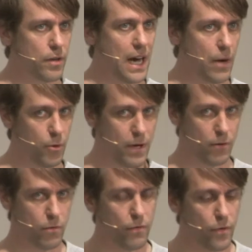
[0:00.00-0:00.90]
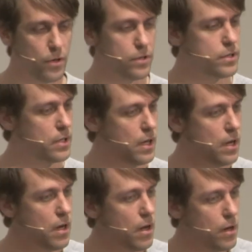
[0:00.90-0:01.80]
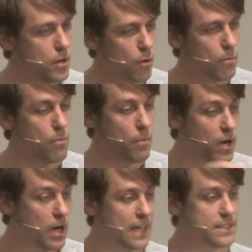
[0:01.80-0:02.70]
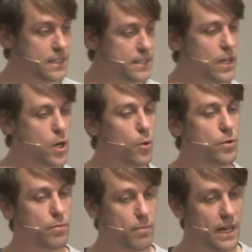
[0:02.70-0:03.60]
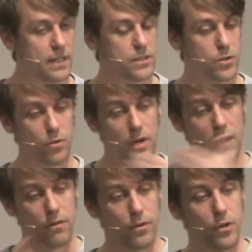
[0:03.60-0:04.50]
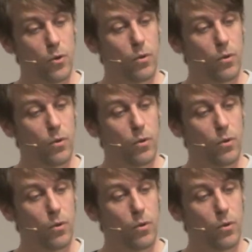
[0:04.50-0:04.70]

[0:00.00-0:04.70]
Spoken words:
how you can convert your existing code base to a new